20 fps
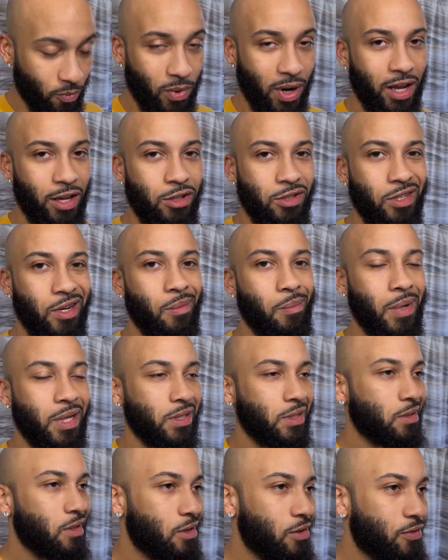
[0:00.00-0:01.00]
I use it on
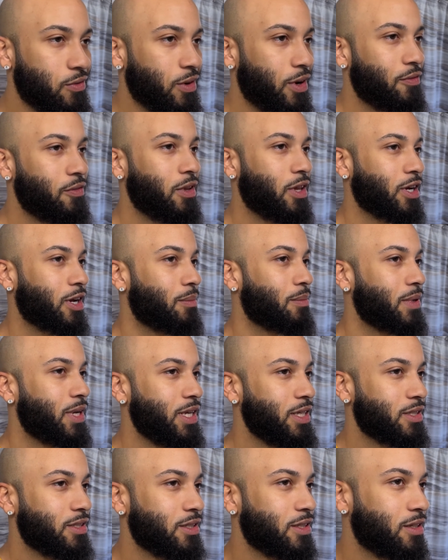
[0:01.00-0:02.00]
myself, I feel like I'm
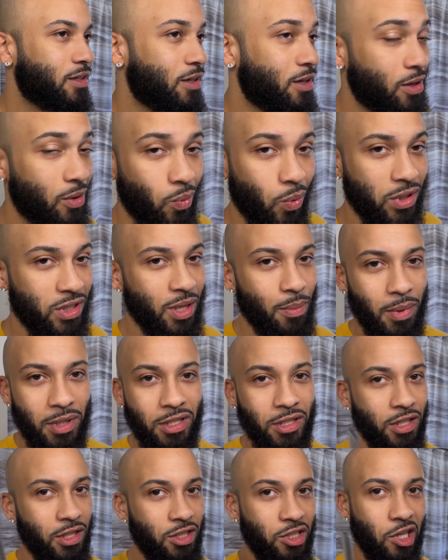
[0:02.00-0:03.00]
decent. One time I
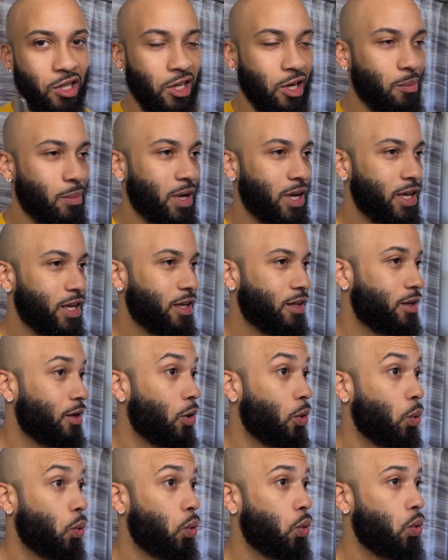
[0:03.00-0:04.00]
took a chunk on my head
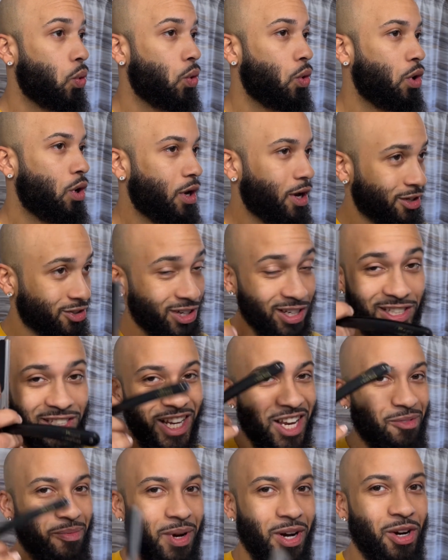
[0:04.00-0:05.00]
though. I'm trying to
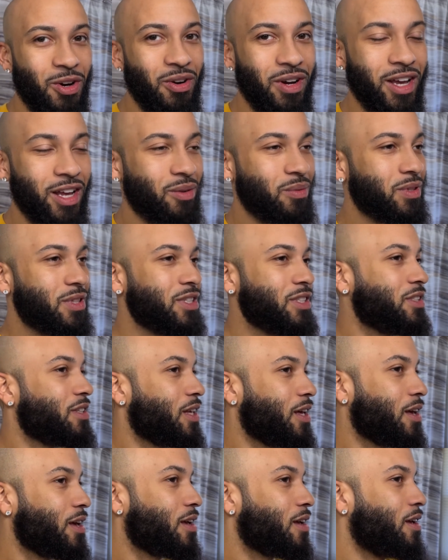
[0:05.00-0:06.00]
shave my whole head with this thing.
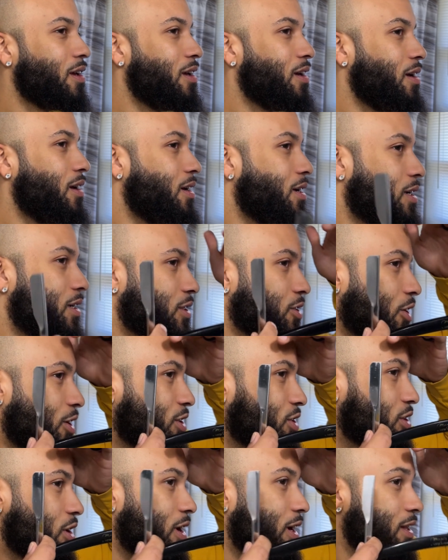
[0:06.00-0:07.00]
So I
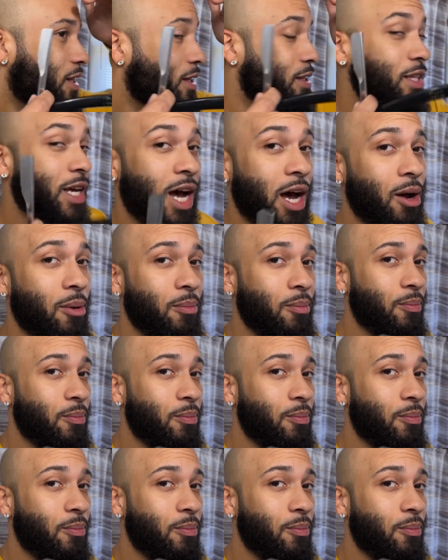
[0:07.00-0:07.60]
start at the top.